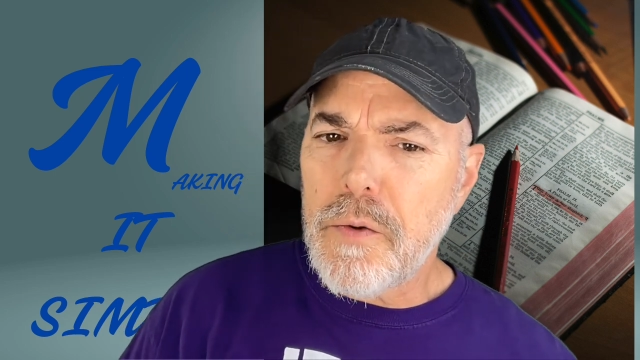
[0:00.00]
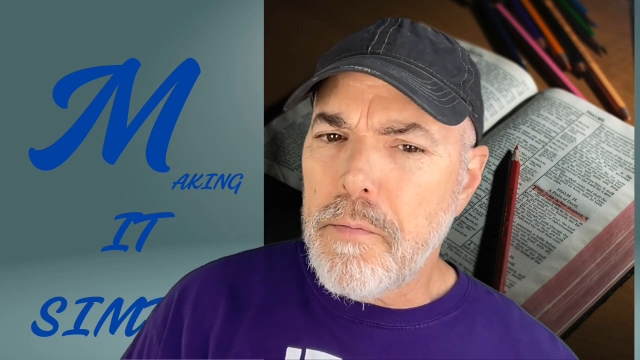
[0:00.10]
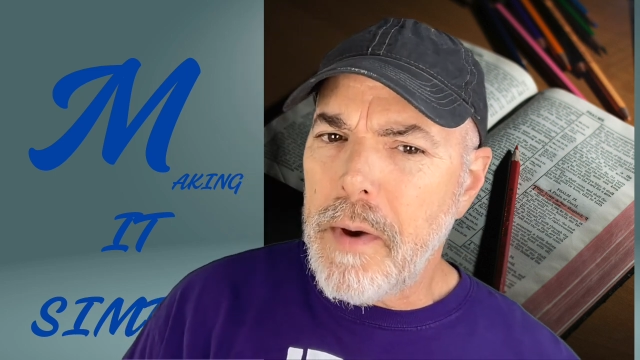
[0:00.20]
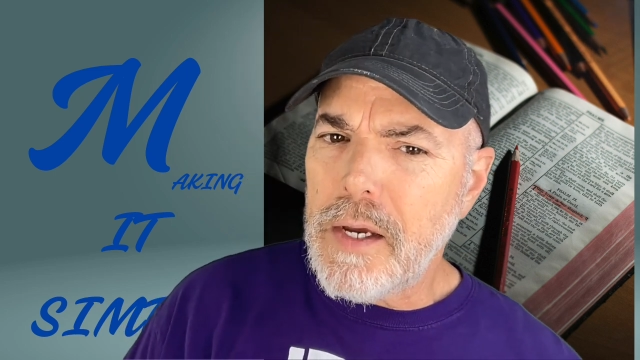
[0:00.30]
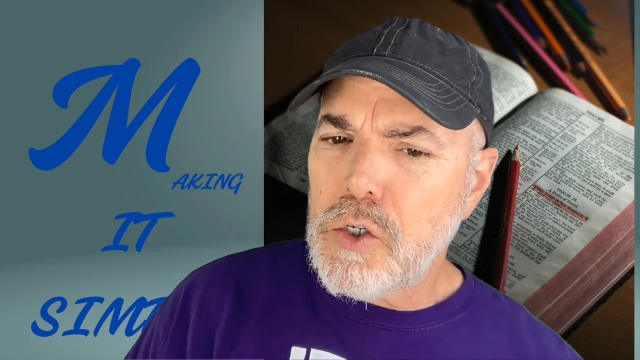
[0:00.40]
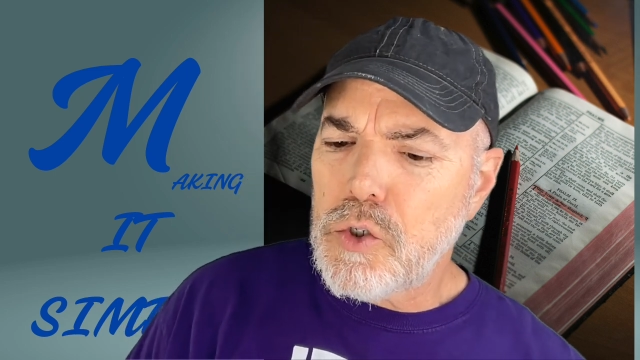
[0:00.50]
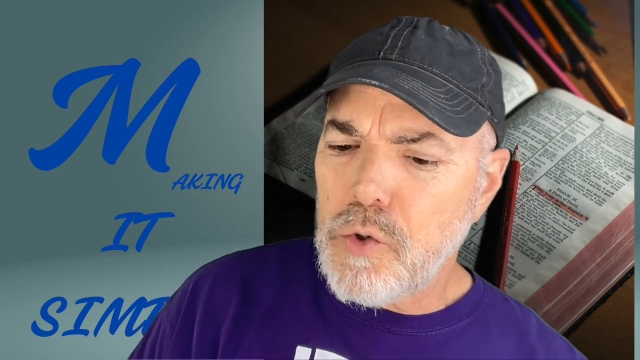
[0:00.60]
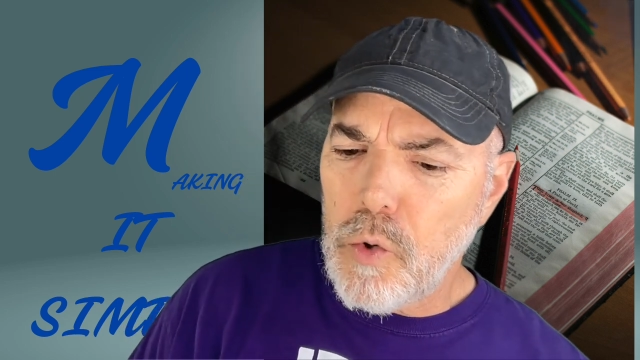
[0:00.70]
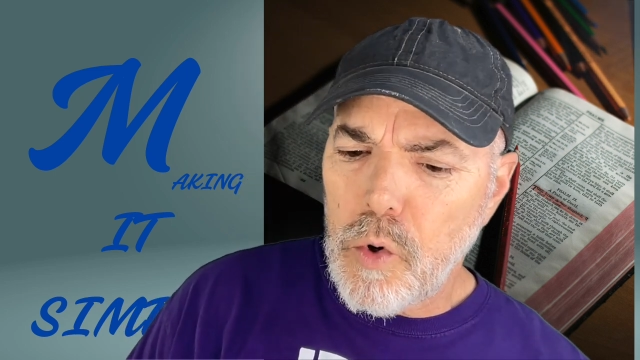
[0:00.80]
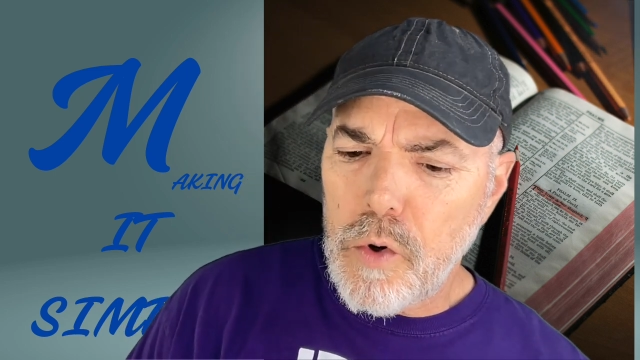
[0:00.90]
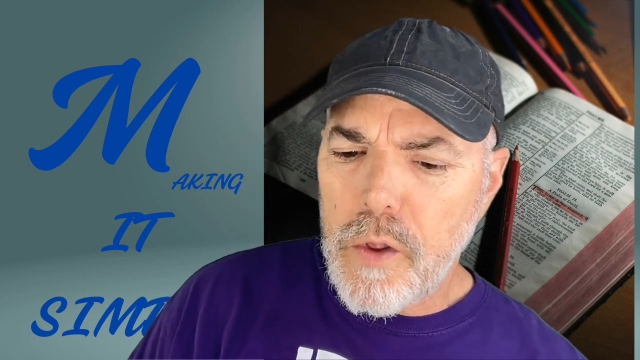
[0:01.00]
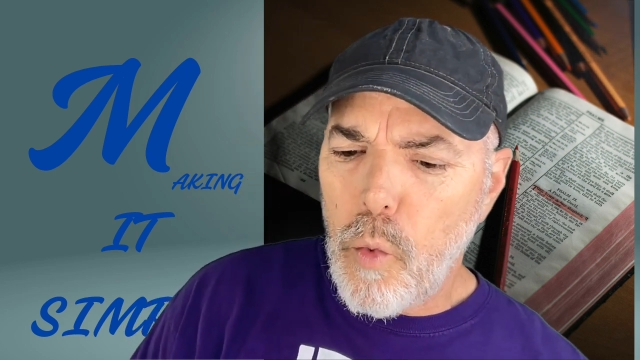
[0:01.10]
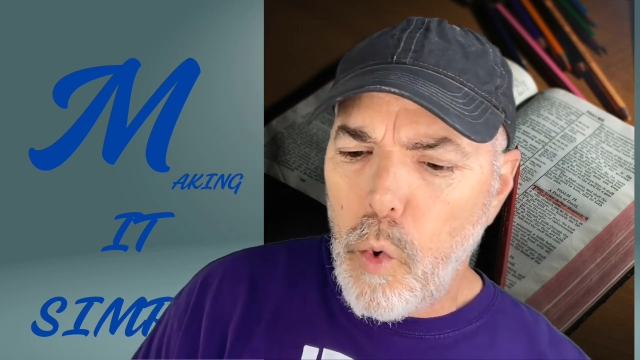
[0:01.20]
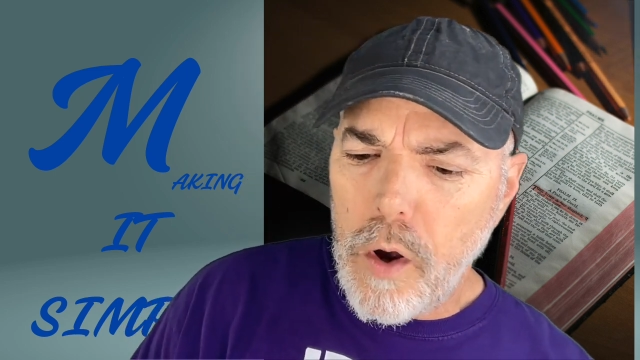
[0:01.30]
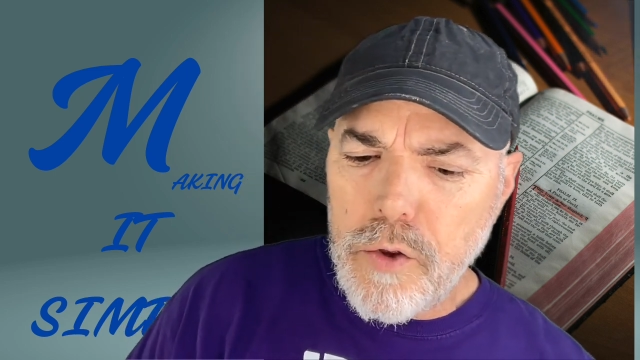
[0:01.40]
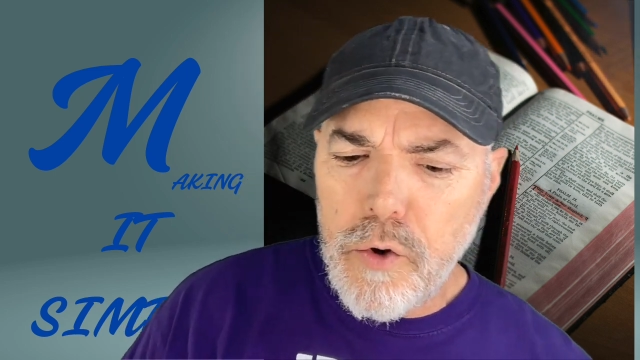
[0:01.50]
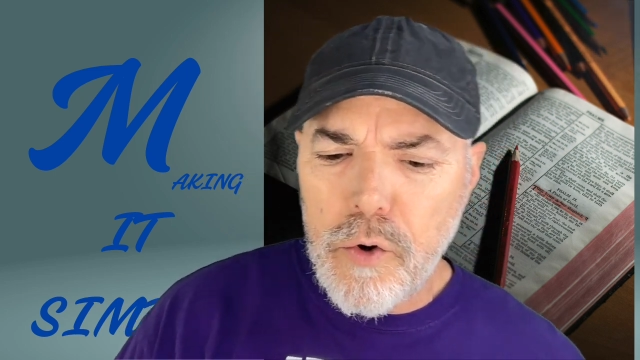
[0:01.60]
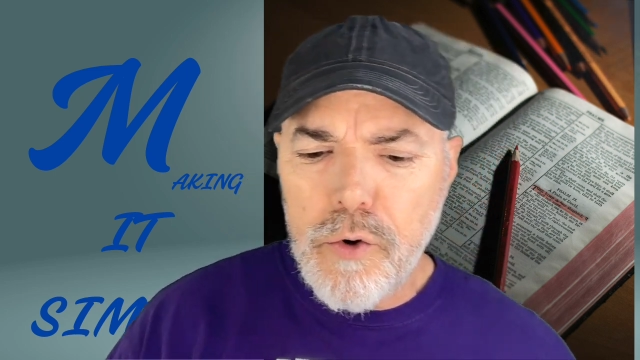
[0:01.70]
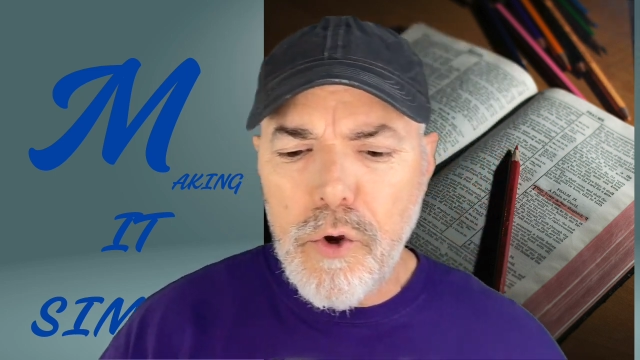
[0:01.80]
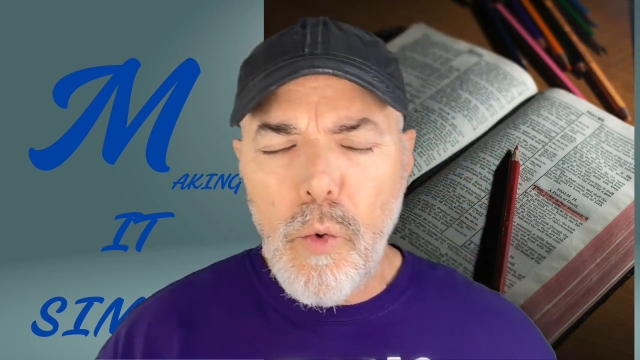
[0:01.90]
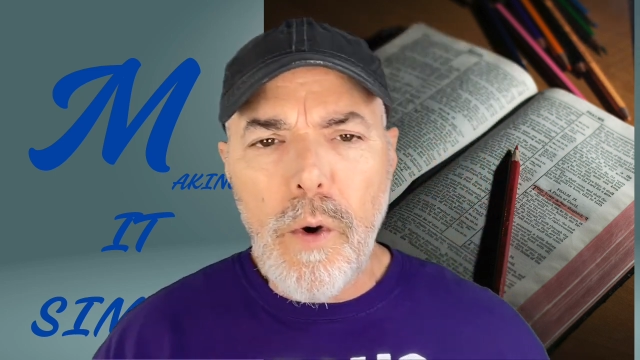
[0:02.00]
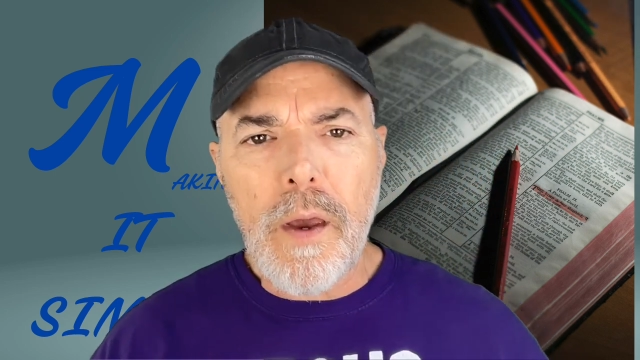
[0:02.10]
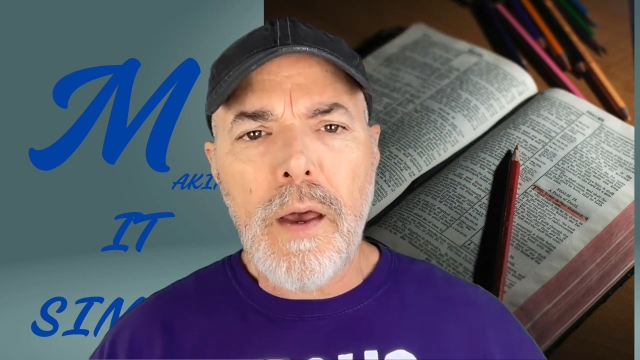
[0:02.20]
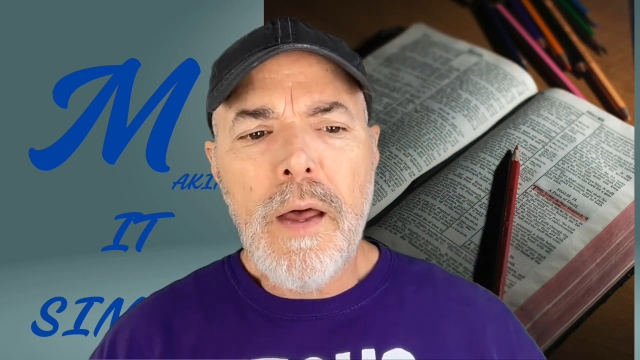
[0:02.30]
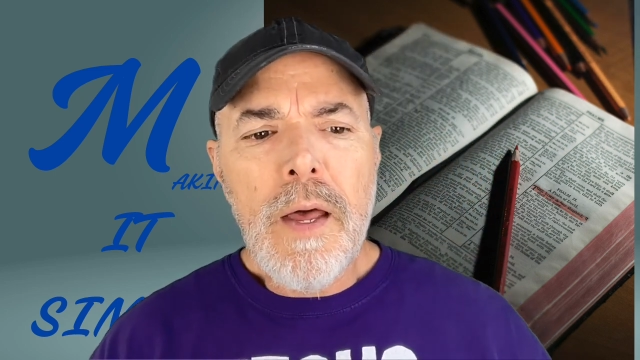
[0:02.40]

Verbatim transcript: Make sure that what you're doing,